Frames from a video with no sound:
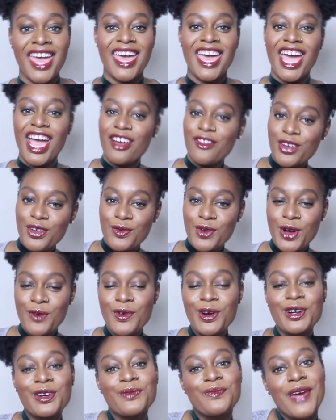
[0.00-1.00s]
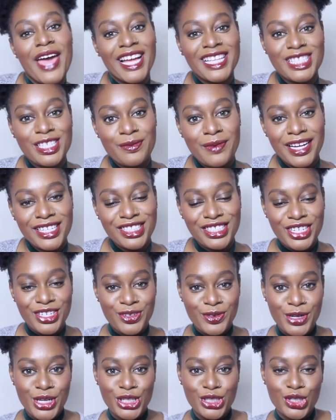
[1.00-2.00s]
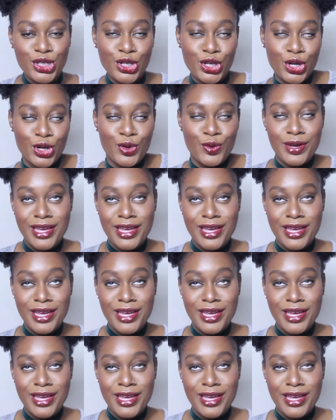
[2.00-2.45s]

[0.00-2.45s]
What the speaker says: Hey everyone, welcome back to my channel. It's your girl